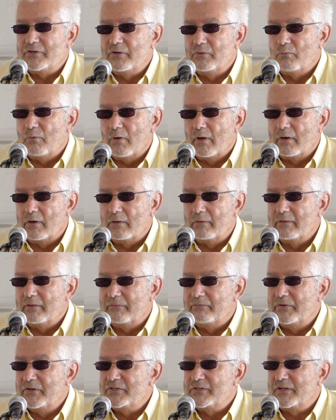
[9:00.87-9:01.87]
in the water, the
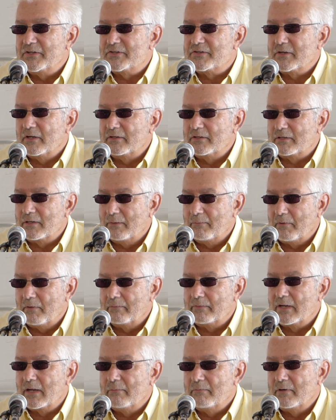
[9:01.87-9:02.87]
fish gets done, come
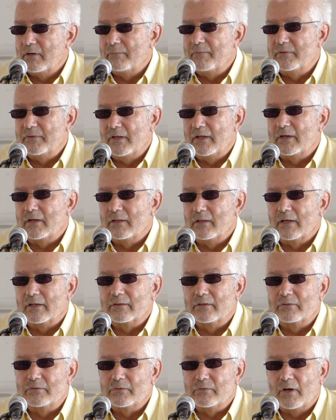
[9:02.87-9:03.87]
up, and then
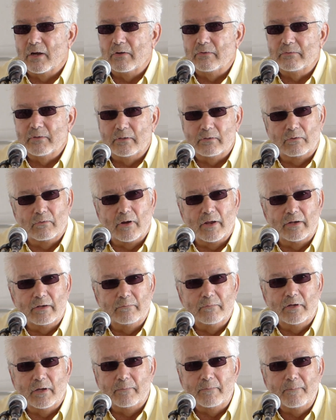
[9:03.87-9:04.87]
collect the trout, and then grind
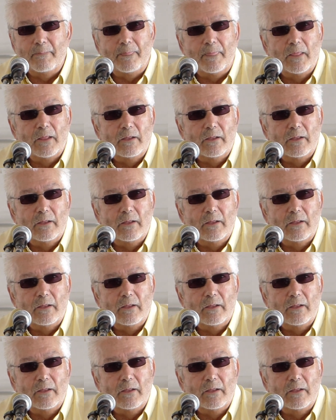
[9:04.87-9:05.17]
them up.